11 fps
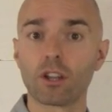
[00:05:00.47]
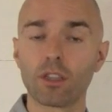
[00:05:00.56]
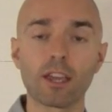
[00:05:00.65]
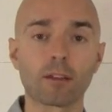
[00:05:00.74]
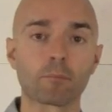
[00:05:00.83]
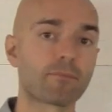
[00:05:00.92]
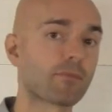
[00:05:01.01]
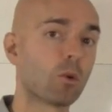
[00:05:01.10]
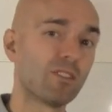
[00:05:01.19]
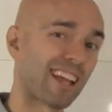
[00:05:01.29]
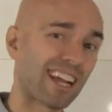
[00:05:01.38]
a good thing.
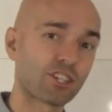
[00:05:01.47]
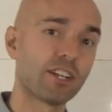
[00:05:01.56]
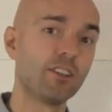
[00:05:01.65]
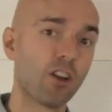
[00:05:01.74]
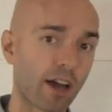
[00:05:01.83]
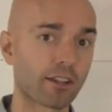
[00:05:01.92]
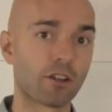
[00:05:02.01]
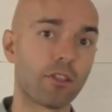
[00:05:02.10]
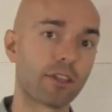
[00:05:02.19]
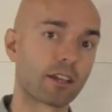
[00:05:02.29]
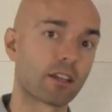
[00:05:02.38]
Well, it's actually not a
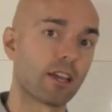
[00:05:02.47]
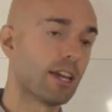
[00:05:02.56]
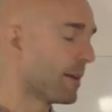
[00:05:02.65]
good thing,